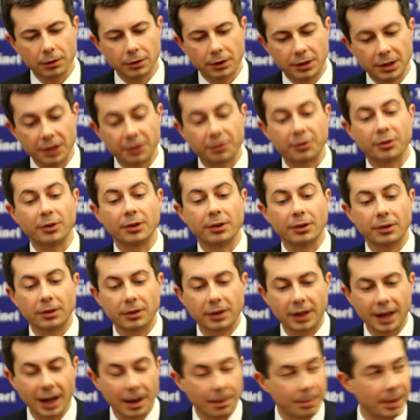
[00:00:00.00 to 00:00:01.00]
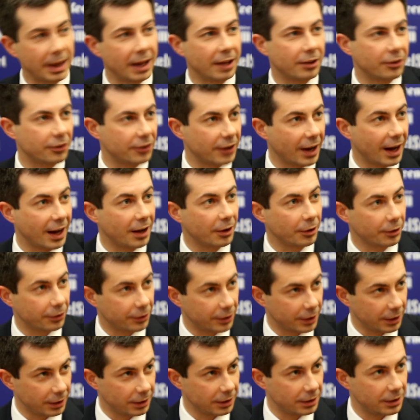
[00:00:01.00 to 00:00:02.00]
different campaign styles
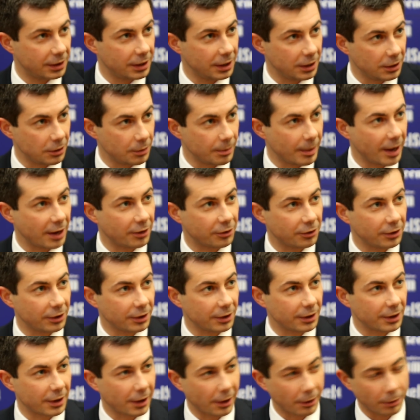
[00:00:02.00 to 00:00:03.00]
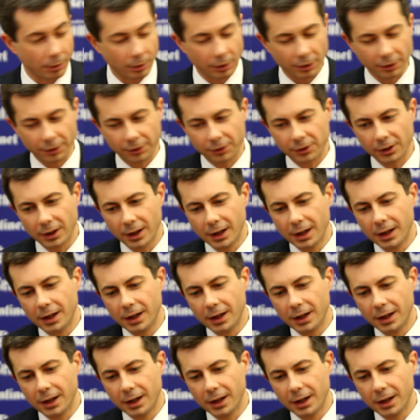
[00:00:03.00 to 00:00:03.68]
that you mentioned. In other words,